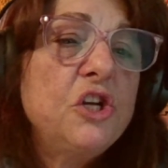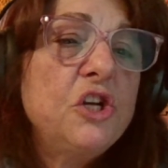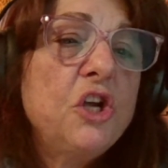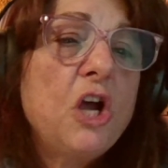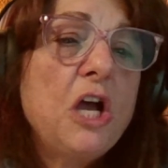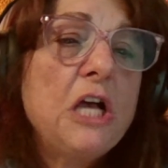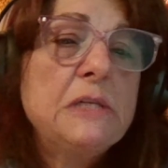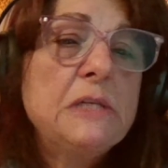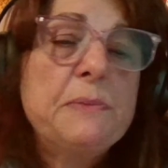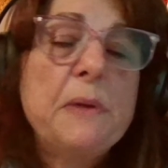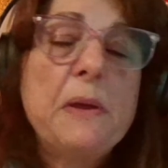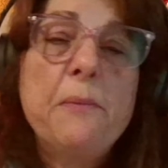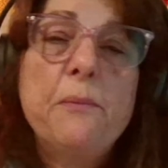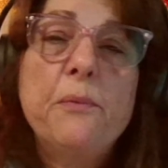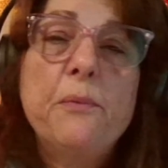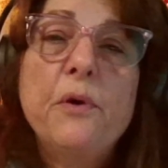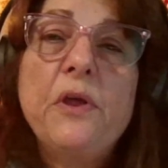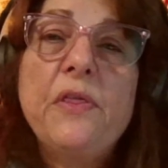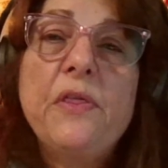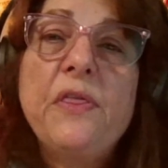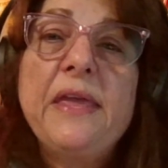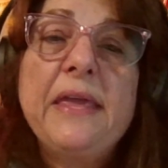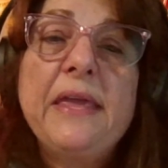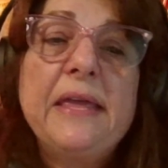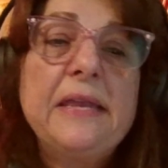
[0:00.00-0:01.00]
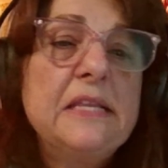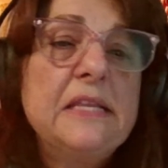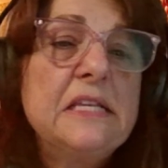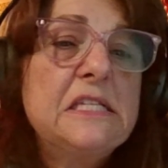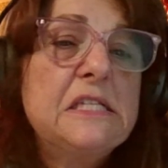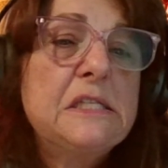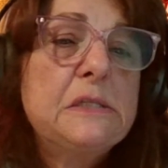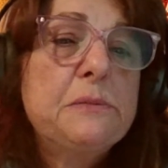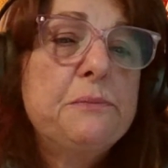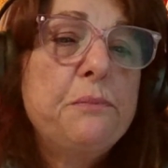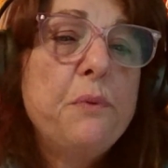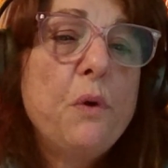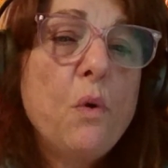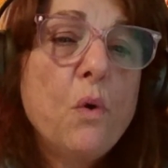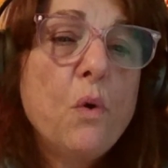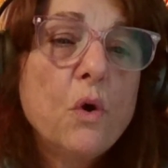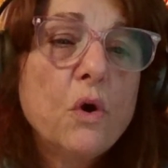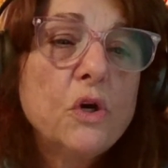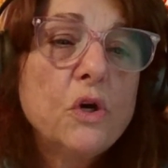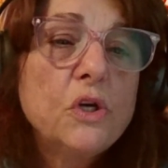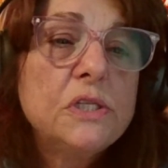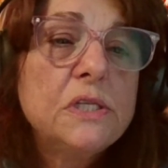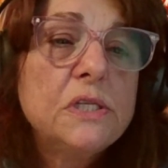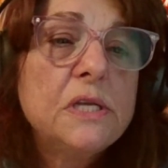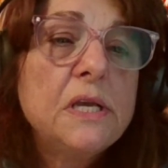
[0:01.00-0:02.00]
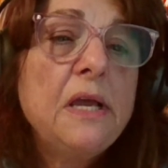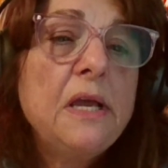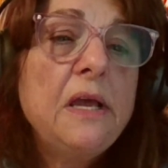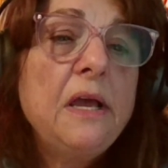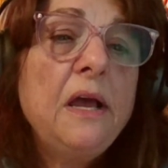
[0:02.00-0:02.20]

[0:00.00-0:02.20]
caused by breathing in the spores